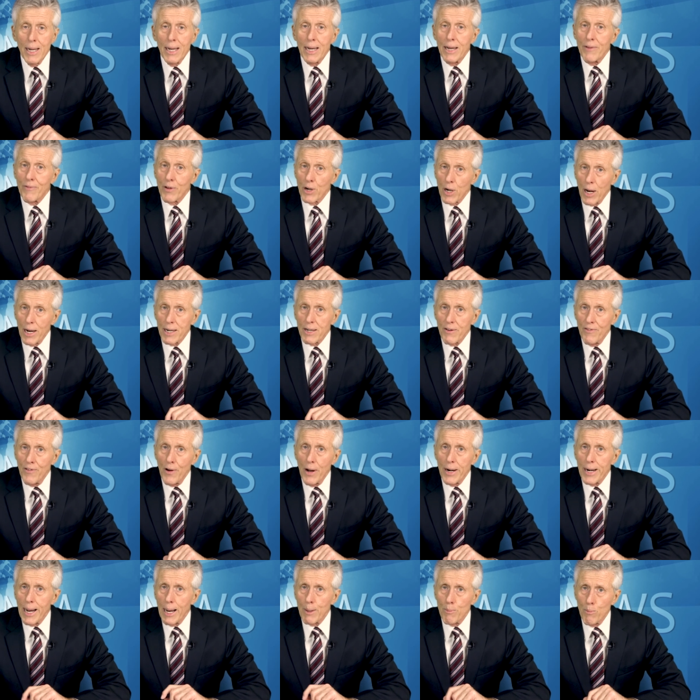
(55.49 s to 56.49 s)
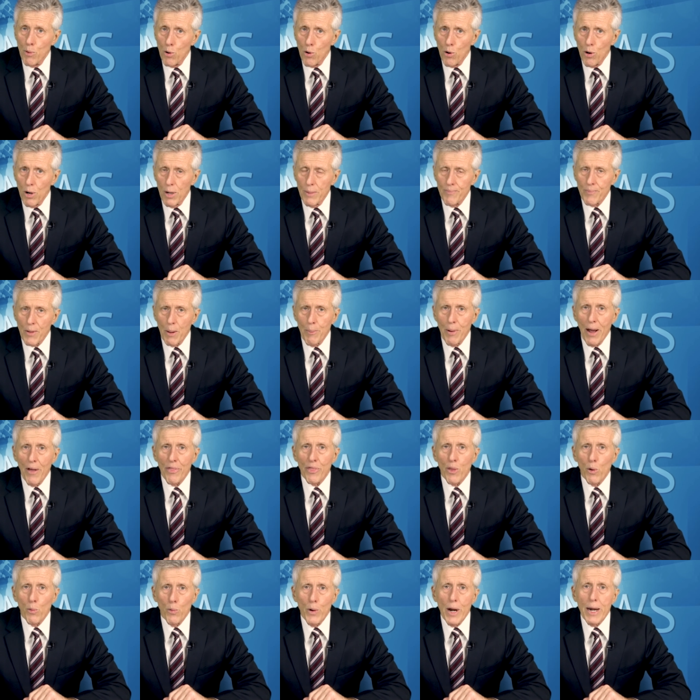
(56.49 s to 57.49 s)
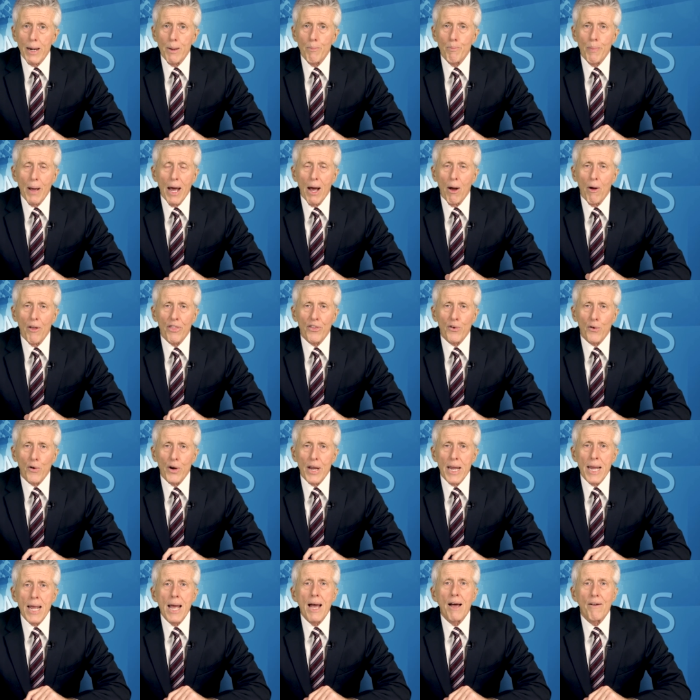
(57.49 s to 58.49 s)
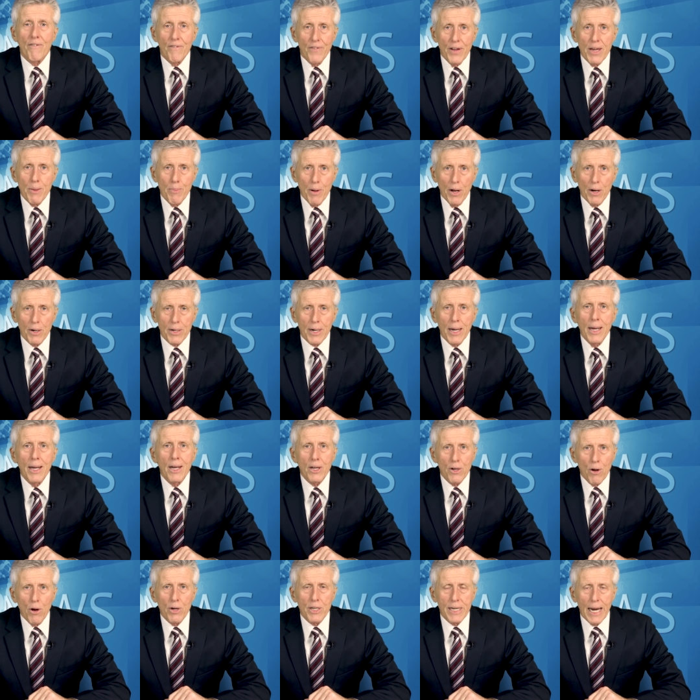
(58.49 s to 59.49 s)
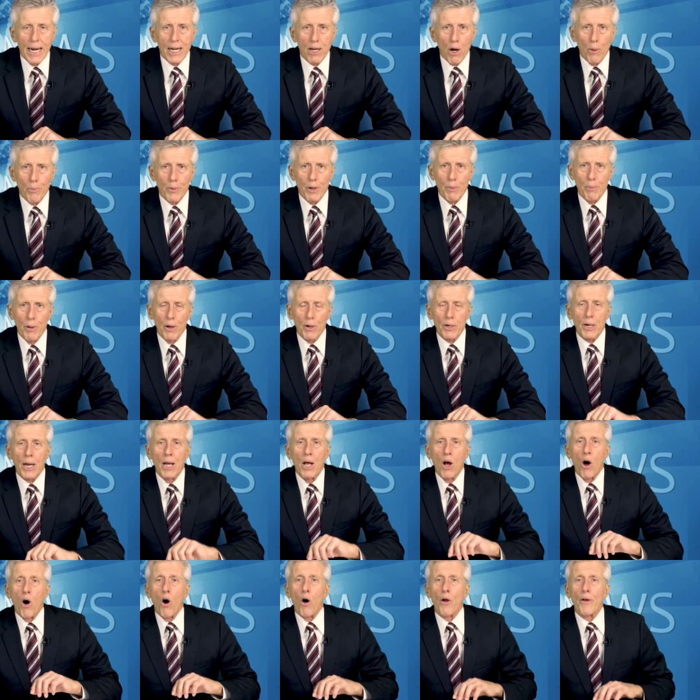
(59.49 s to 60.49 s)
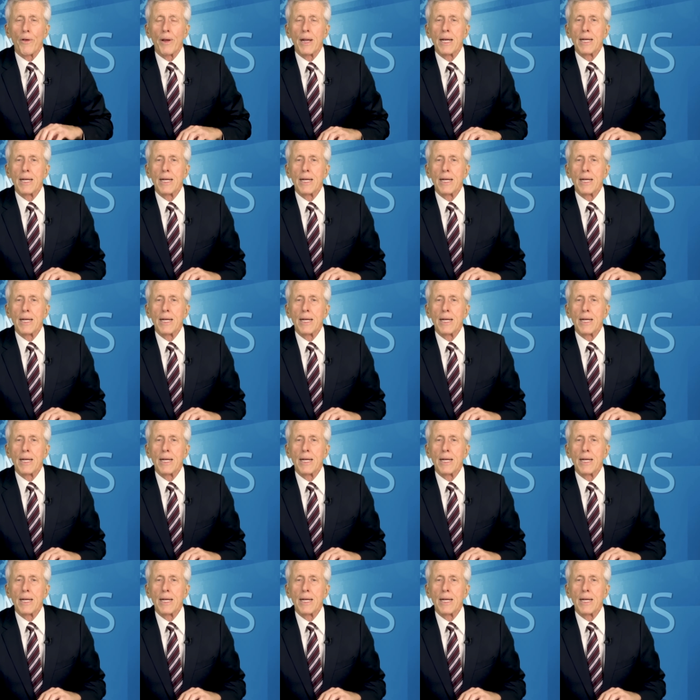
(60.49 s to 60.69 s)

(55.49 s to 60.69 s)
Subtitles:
If you'd like to find out more about the Red Power 3 V-belt, contact Optibelt on